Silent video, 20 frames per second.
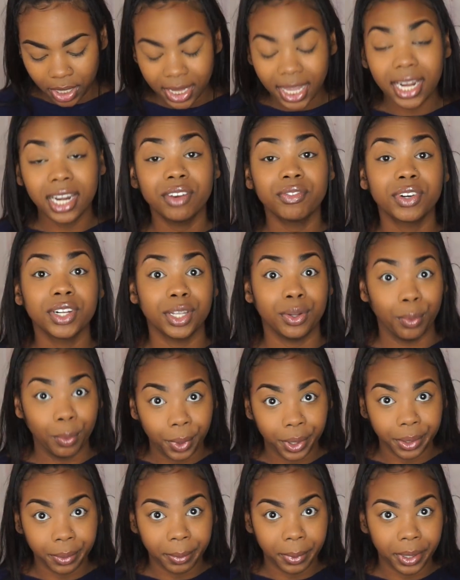They didn't really
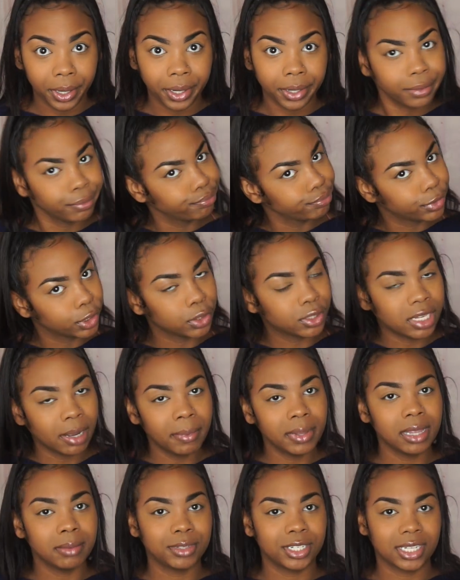want to work. So
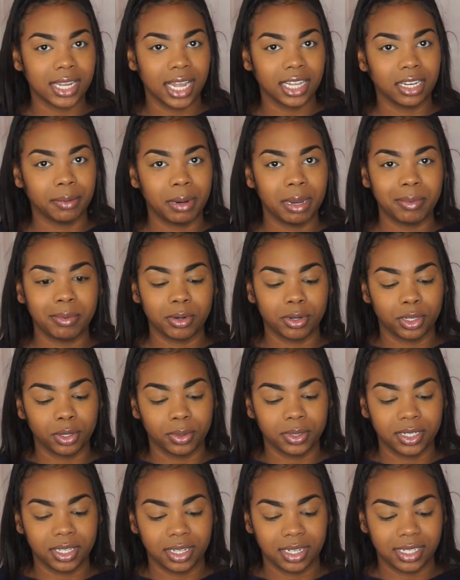some of them just got their paper,
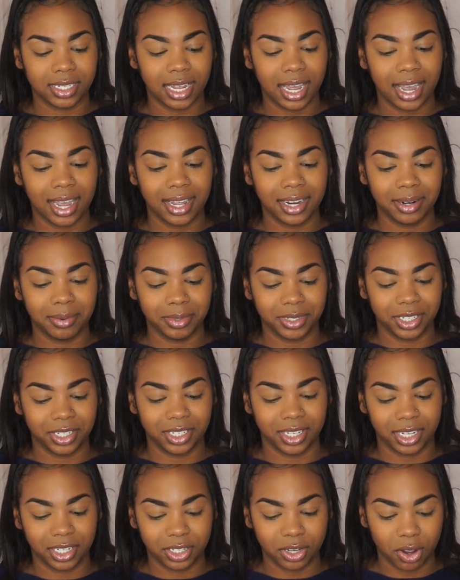threw it to the side and was
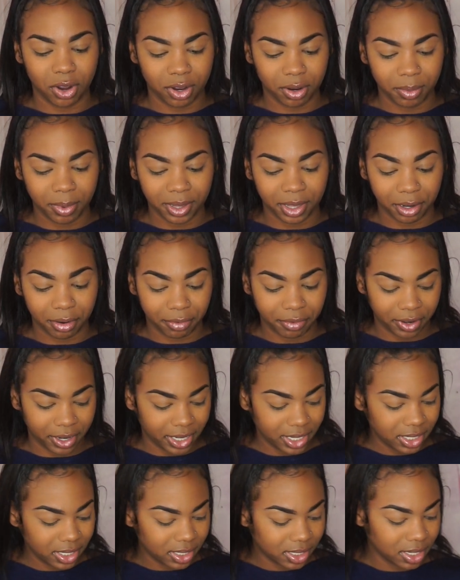just like talking with their
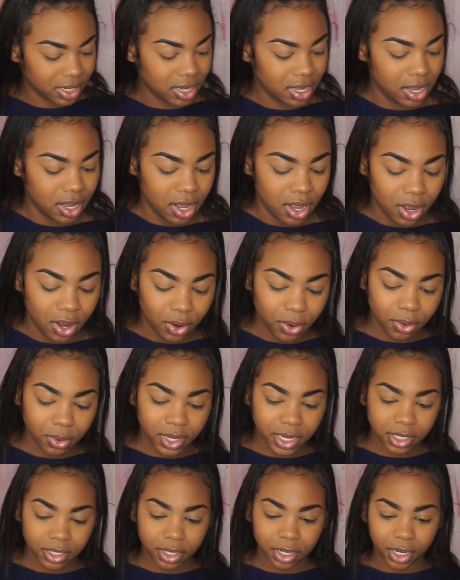friends. Oh,
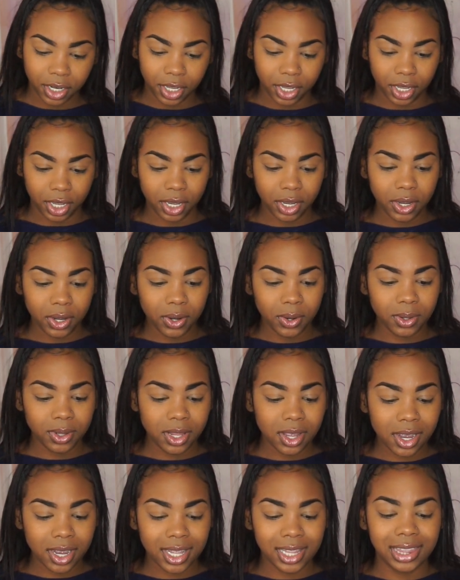these are cute.
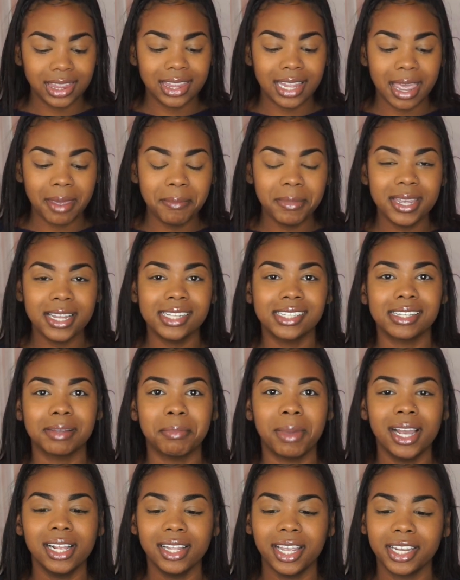Look, lemons.
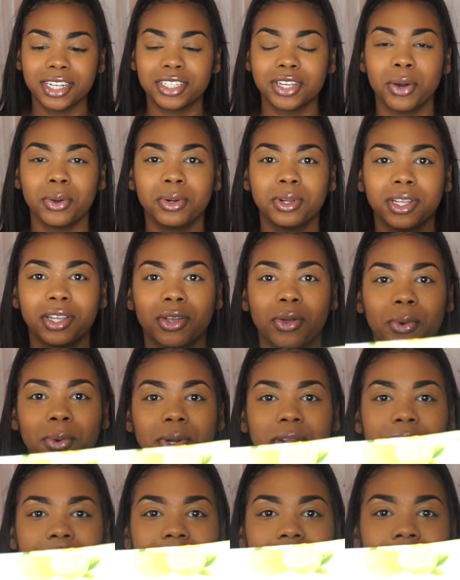Am I like totally
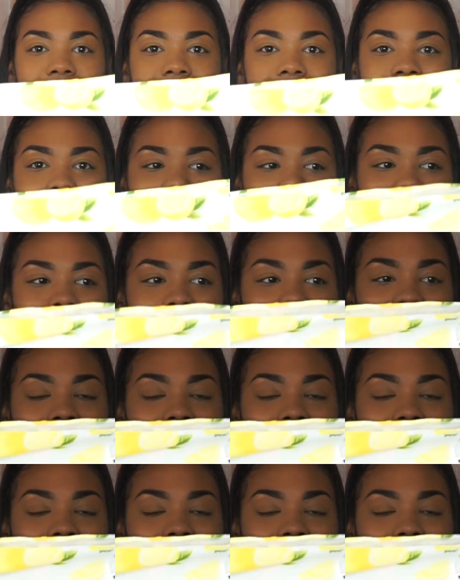corny for this?